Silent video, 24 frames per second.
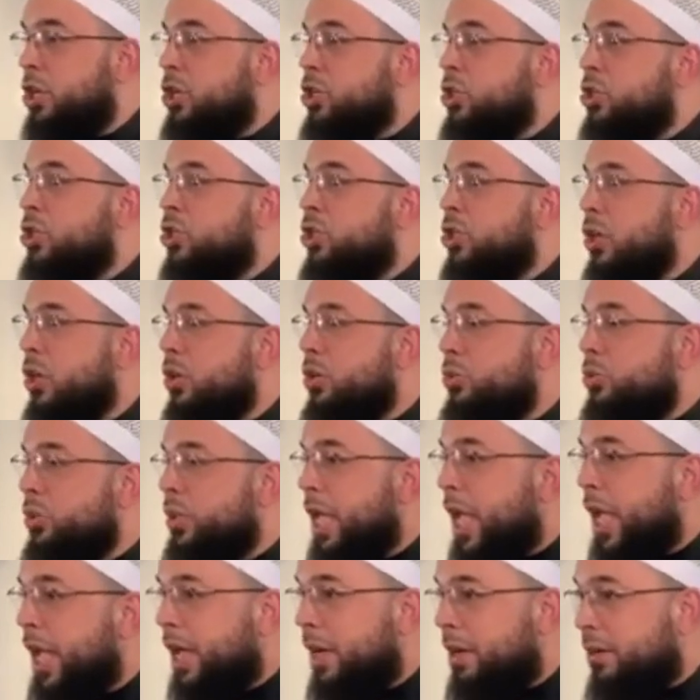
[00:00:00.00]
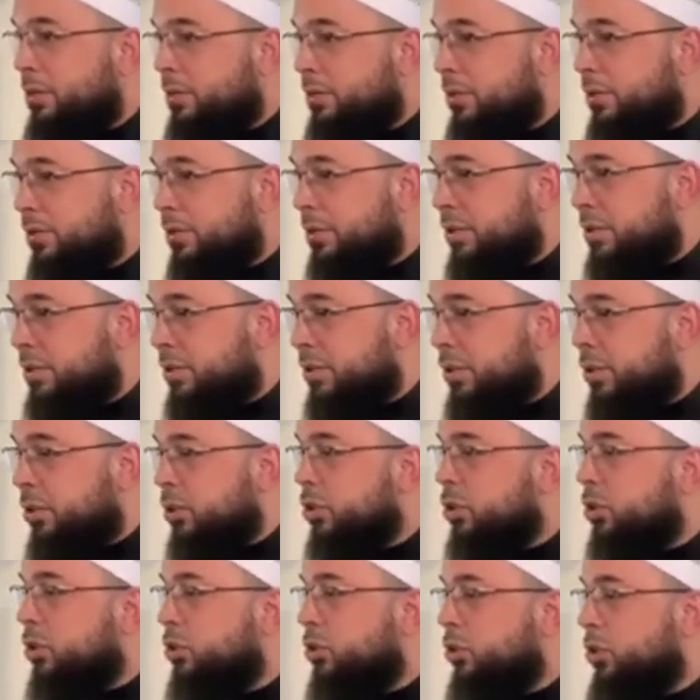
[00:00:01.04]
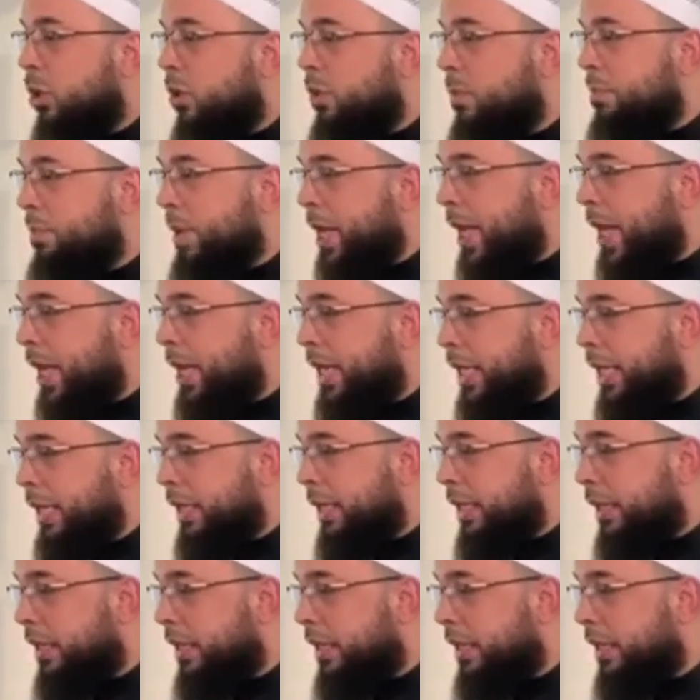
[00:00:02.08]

Slow down. Don't panic.